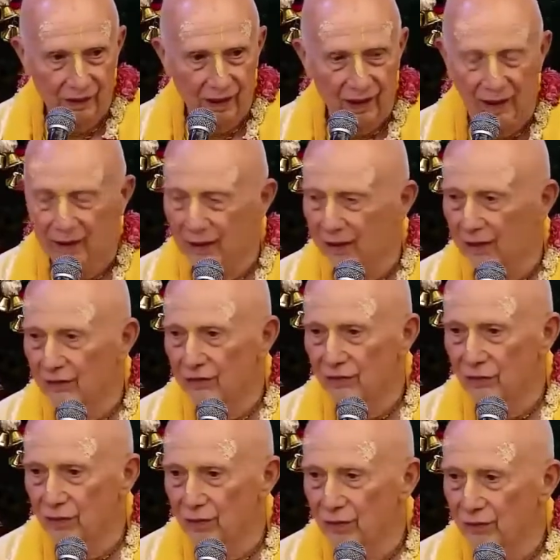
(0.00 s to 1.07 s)
God in the
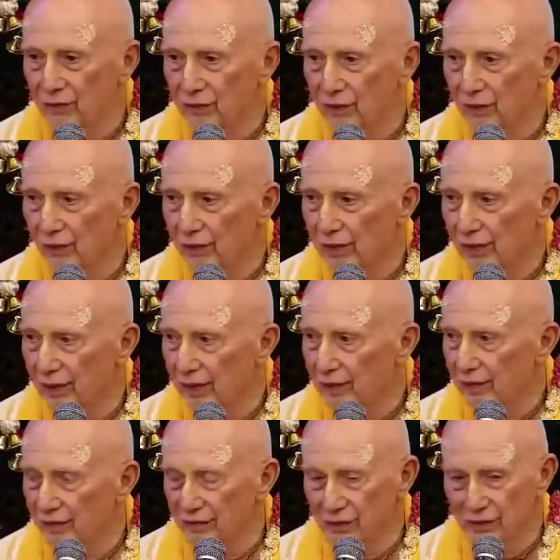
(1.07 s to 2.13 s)
form of the holy
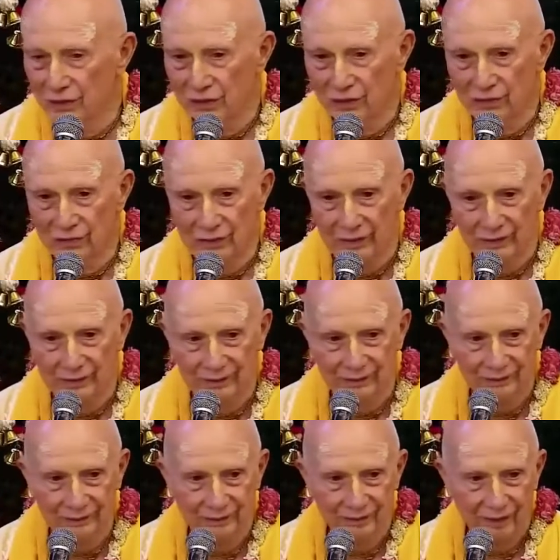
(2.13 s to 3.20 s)
name and the jiva.
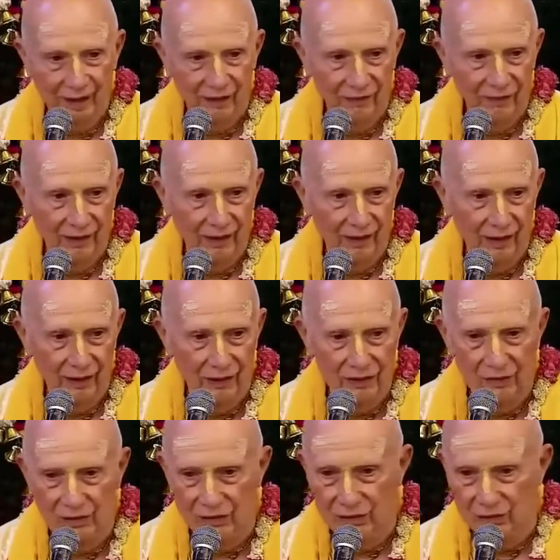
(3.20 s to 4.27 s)
Everything else
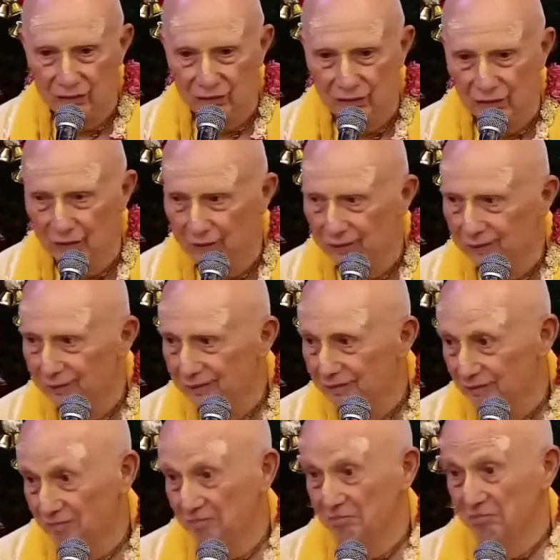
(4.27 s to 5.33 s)
is illusion.
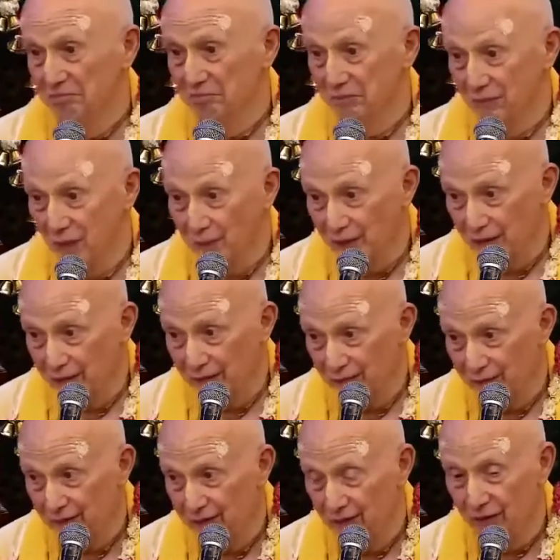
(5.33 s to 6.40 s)
I mean,
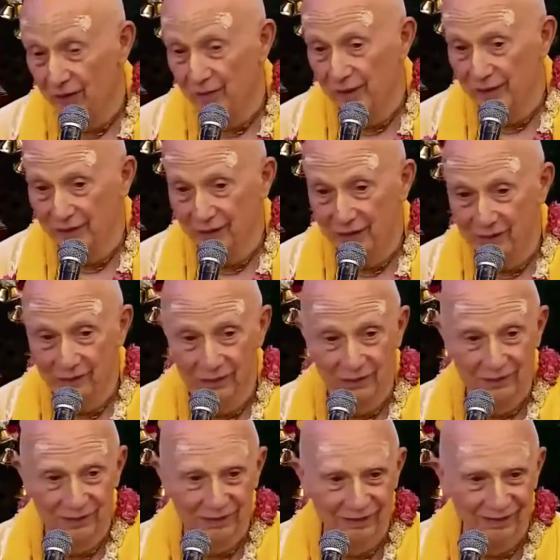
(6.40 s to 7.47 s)
think about that
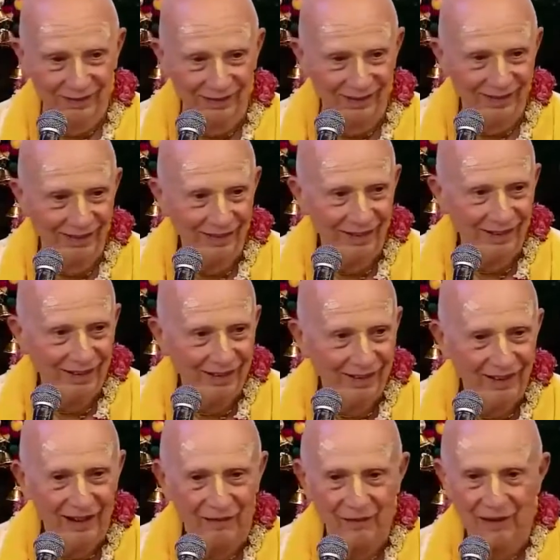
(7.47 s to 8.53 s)
one.
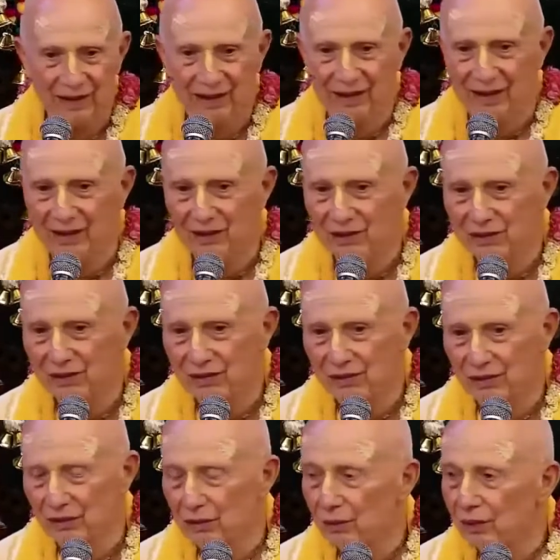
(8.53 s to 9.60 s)
Everything else
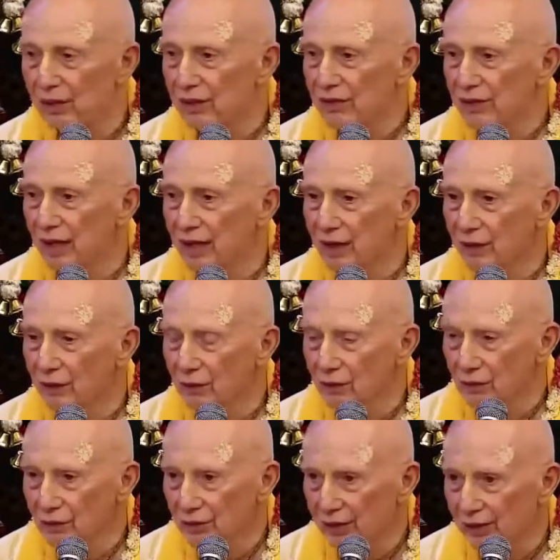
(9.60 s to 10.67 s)
is illusion. What is that
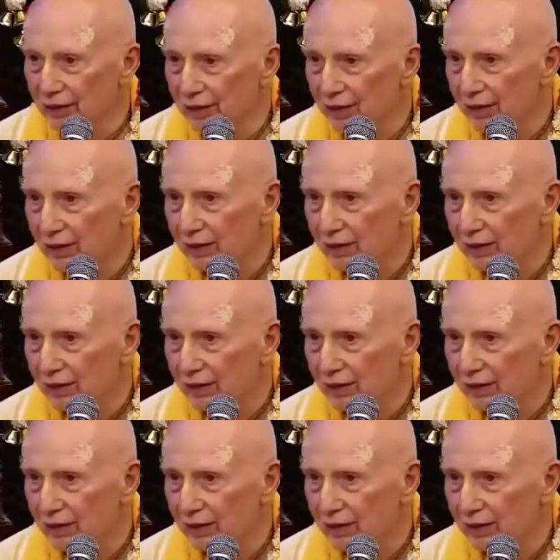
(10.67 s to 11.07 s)
illusion?